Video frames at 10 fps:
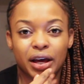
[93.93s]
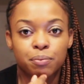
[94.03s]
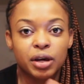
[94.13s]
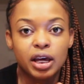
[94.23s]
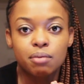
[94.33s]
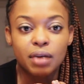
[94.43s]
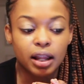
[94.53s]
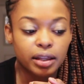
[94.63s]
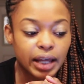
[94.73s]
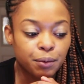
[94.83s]
Like pink
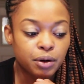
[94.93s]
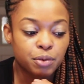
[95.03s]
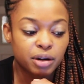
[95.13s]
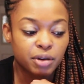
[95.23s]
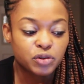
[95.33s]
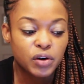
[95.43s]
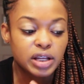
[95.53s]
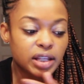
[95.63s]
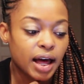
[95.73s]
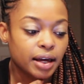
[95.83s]
melon, that one pretty much
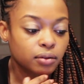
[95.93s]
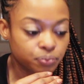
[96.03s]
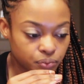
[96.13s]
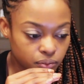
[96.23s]
was like